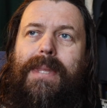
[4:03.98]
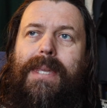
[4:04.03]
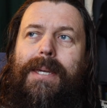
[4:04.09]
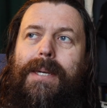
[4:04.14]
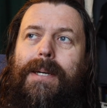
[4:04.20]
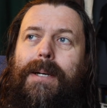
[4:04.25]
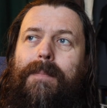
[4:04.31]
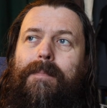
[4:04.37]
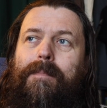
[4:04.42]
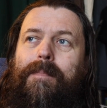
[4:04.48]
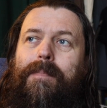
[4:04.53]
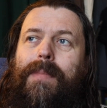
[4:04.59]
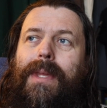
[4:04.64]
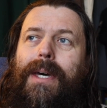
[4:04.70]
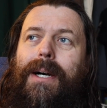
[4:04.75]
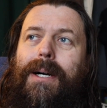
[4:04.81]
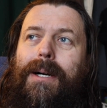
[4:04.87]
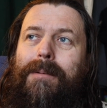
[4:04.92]
yeah,
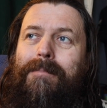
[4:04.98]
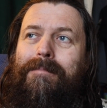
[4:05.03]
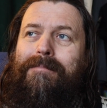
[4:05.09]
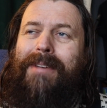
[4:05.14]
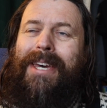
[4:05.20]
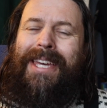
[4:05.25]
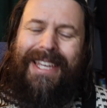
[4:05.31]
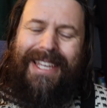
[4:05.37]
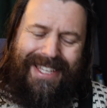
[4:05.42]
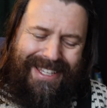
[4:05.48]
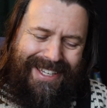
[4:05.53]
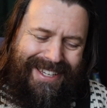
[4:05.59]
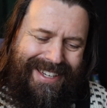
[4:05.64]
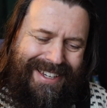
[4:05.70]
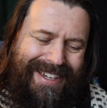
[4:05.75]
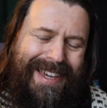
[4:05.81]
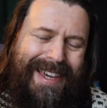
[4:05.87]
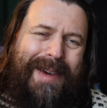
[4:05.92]

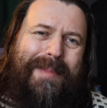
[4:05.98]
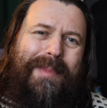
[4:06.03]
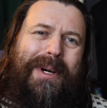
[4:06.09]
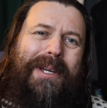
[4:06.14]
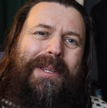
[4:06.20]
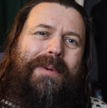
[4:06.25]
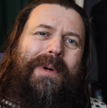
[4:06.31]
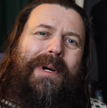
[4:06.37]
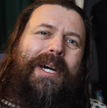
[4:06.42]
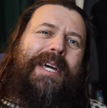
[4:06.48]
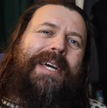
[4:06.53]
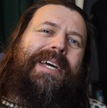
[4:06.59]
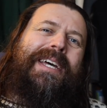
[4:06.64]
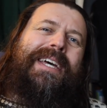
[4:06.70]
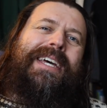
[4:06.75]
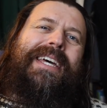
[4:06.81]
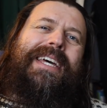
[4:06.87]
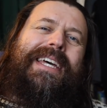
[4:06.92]
by the way,
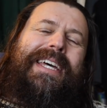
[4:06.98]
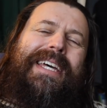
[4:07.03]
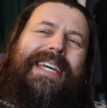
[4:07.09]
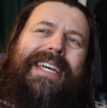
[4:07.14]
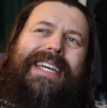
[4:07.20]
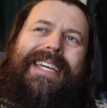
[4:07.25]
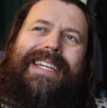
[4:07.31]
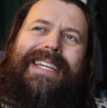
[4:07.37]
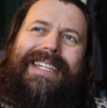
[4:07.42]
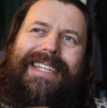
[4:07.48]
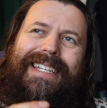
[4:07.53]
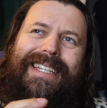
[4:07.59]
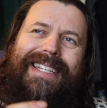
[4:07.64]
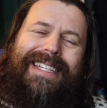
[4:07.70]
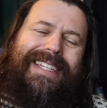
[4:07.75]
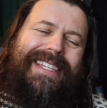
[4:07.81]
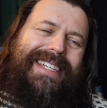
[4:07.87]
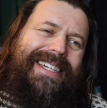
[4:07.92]

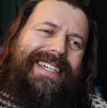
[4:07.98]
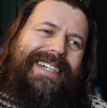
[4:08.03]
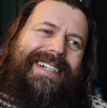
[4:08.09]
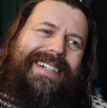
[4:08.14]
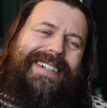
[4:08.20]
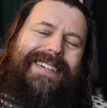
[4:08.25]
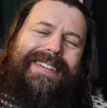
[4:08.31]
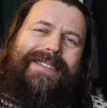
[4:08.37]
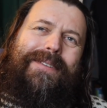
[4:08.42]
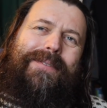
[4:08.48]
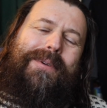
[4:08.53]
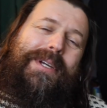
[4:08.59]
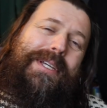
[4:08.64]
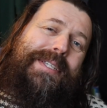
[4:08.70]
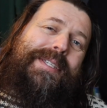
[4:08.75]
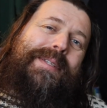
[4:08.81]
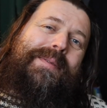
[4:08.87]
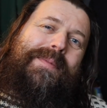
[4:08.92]
the
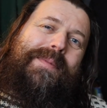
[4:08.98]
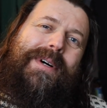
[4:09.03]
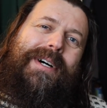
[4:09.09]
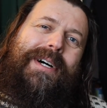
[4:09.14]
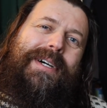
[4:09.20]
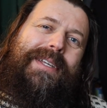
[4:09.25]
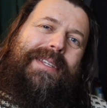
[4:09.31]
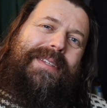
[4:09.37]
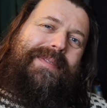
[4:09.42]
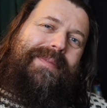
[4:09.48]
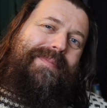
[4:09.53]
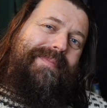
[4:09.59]
reason why